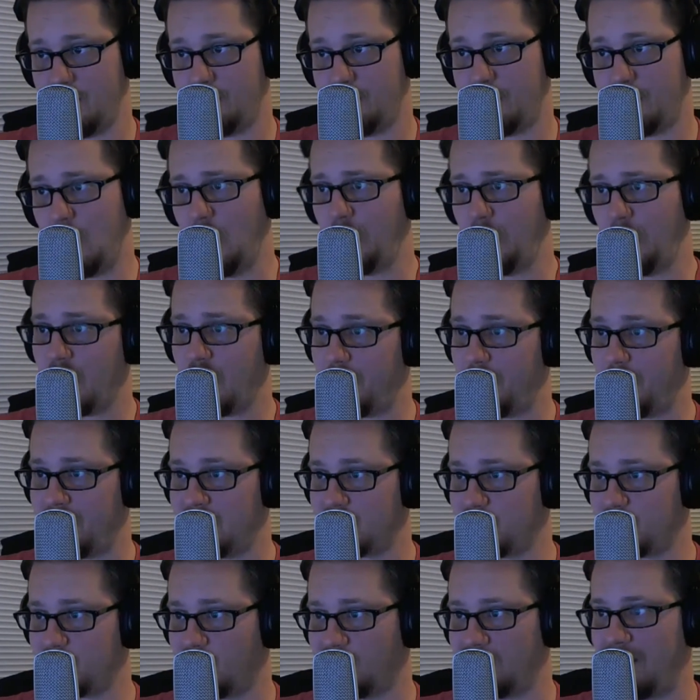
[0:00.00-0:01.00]
Both
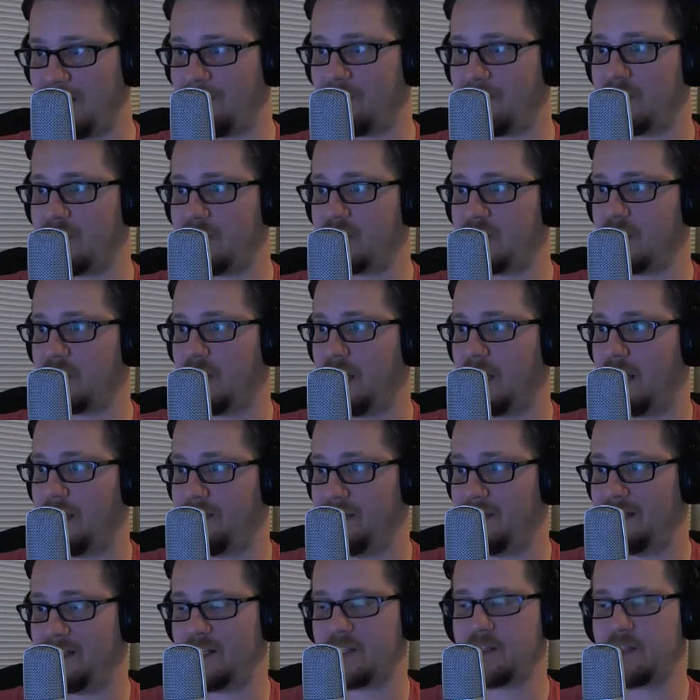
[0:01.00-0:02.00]
companies will leverage
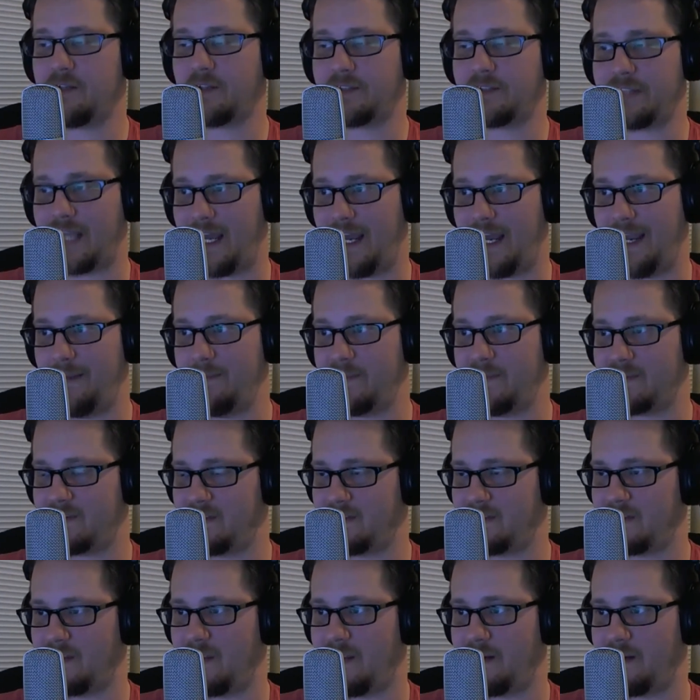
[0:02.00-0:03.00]
the additional time, this
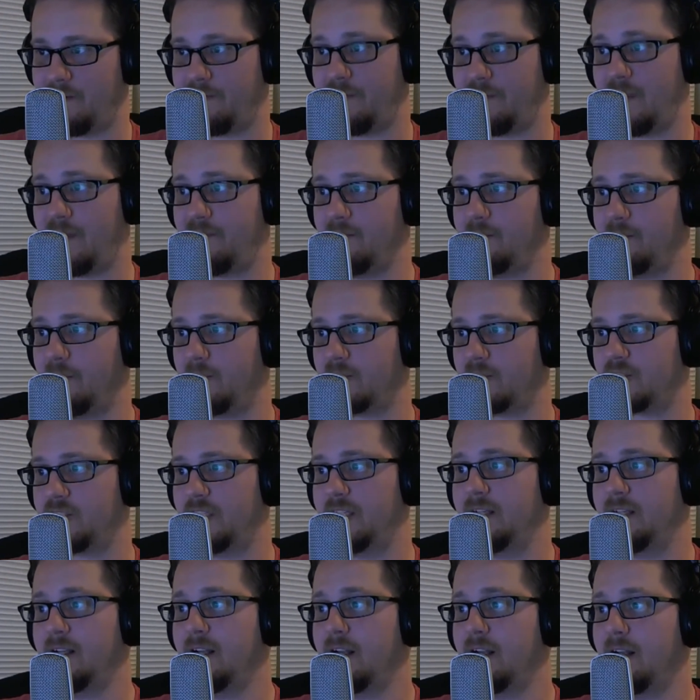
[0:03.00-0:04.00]
is a lot of fluff and
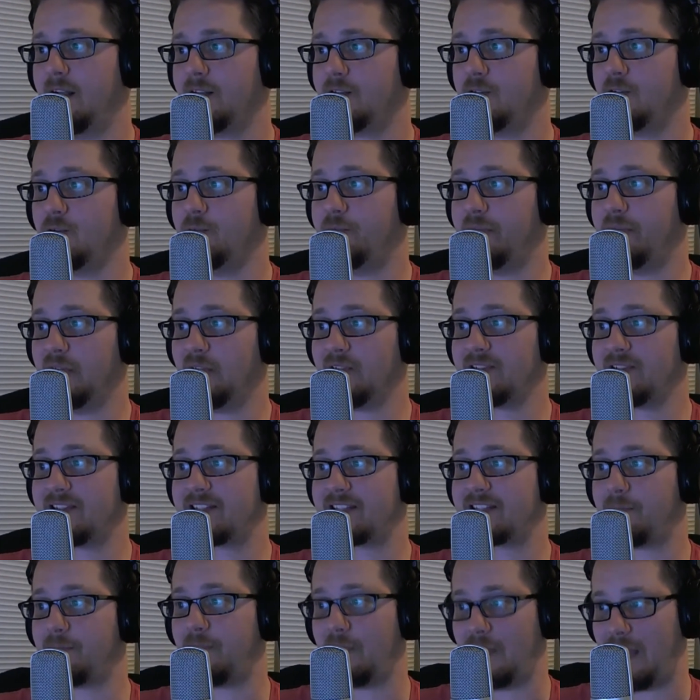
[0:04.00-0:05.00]
bullshit, to build
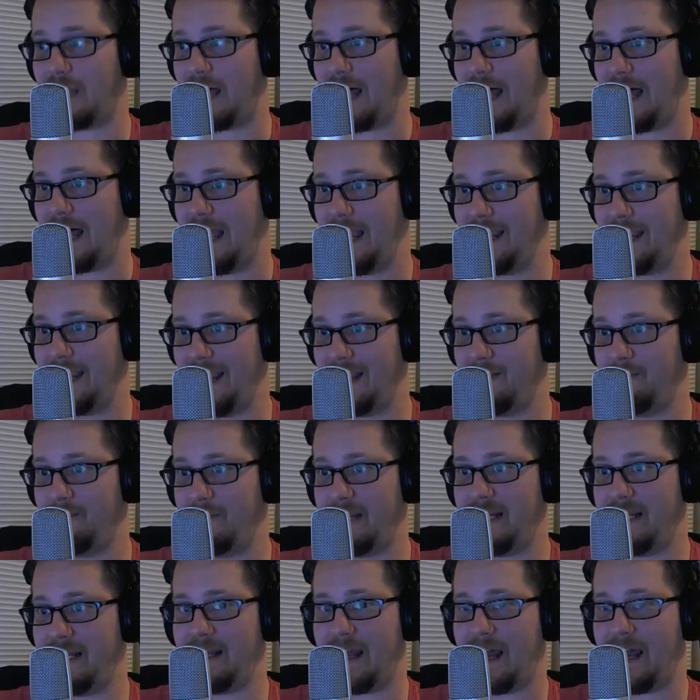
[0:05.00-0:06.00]
supply and
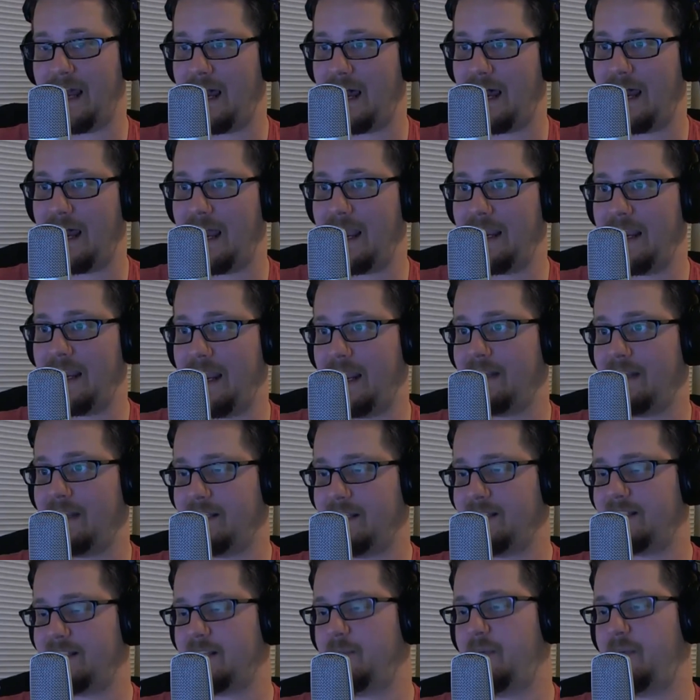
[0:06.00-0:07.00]
meet high
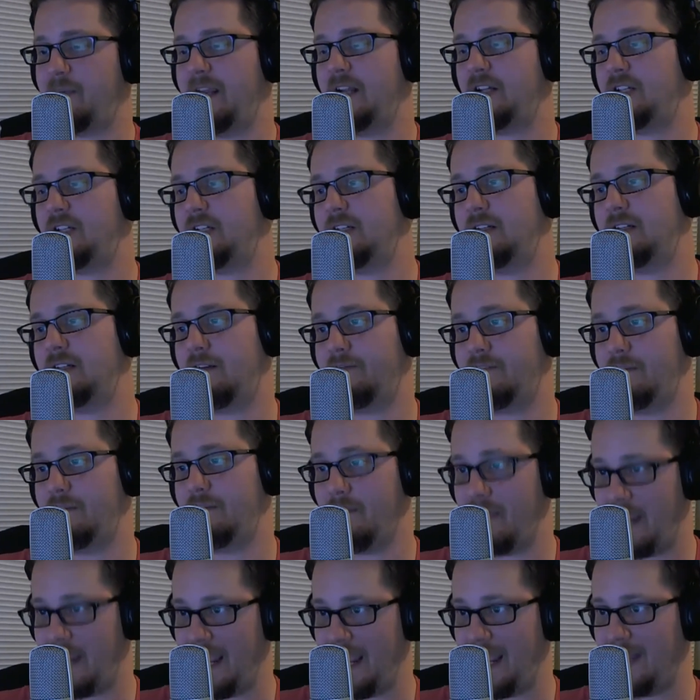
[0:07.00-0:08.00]
anticipation of
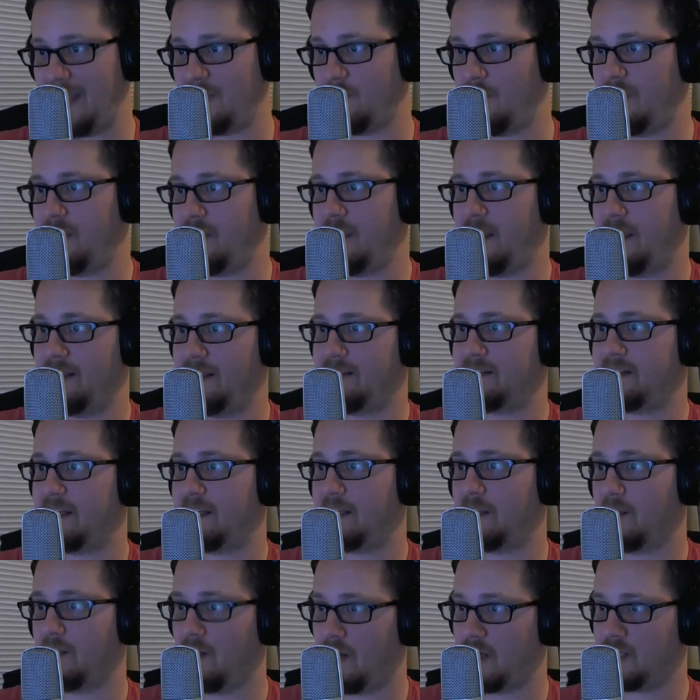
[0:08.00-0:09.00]
demand when the
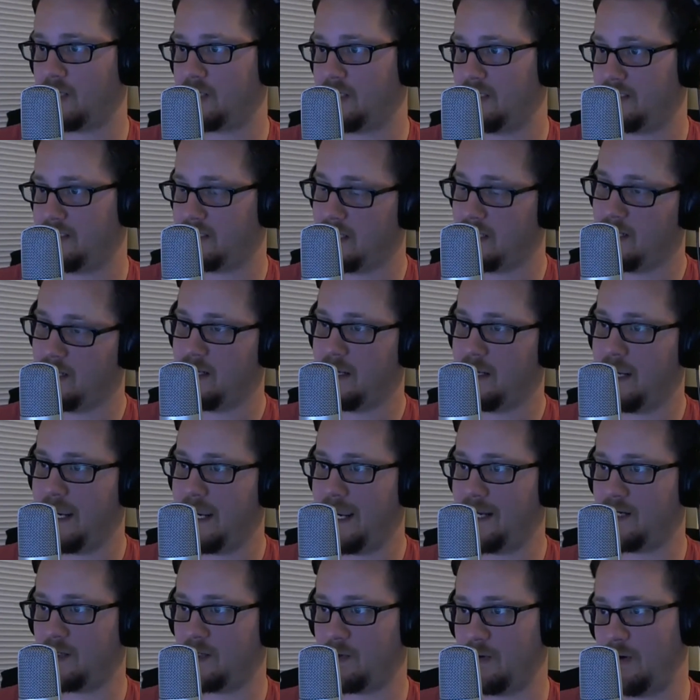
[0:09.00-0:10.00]
headset launches,
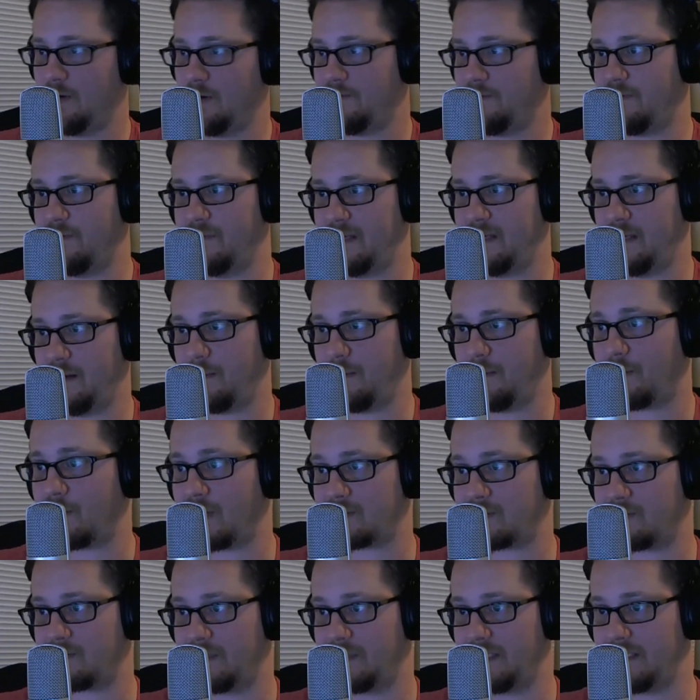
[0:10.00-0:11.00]
end quote from the
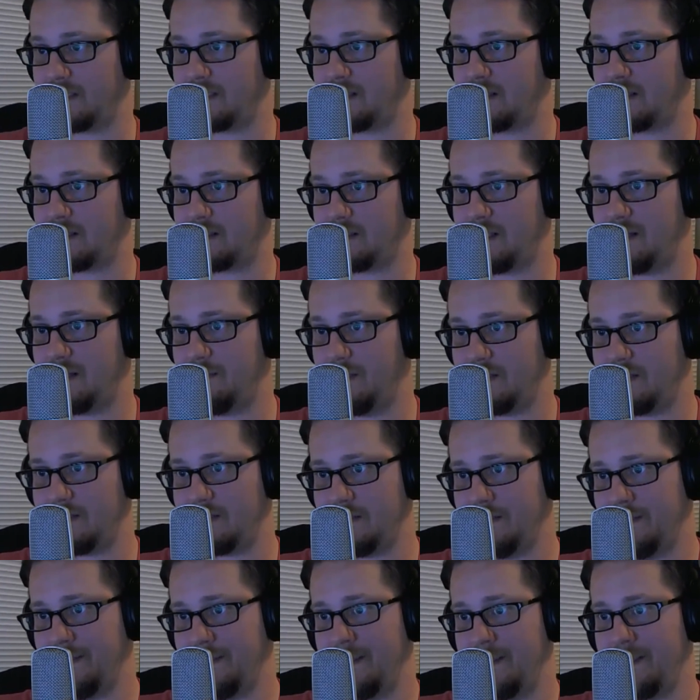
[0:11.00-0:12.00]
press release statement.
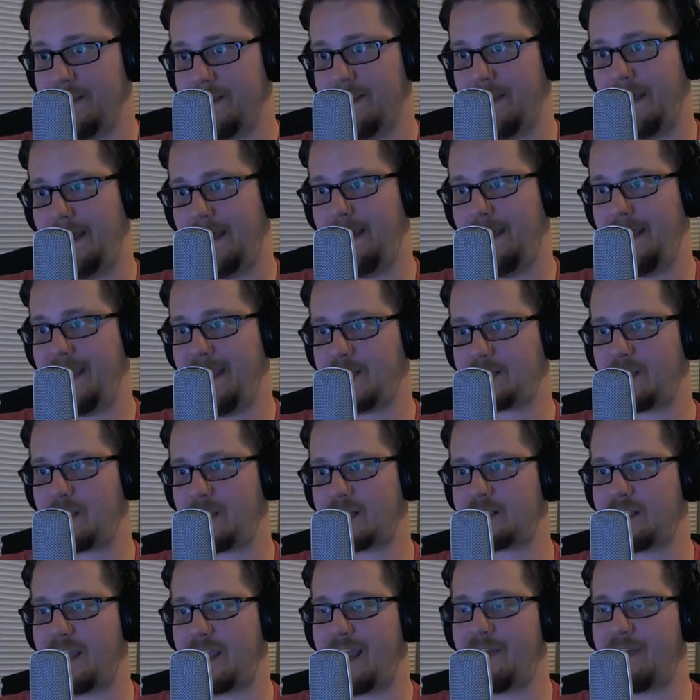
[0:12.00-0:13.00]

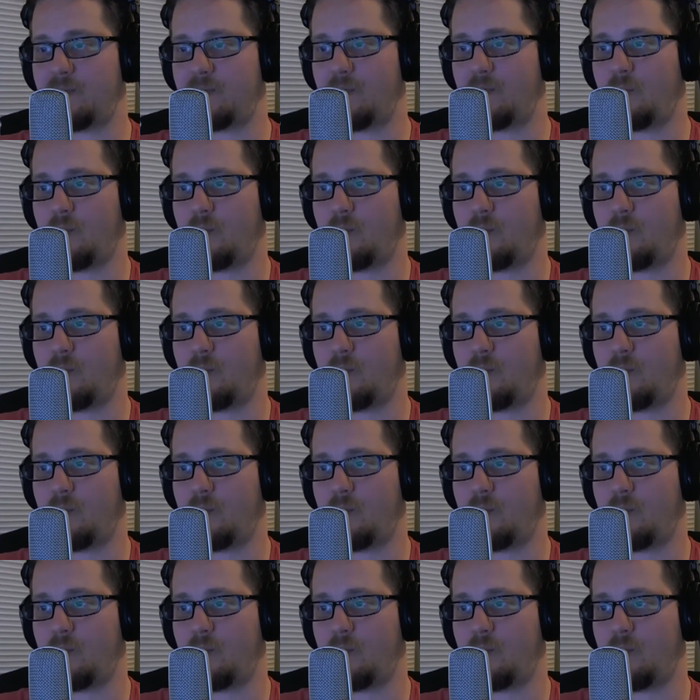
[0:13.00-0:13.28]
Xbox Live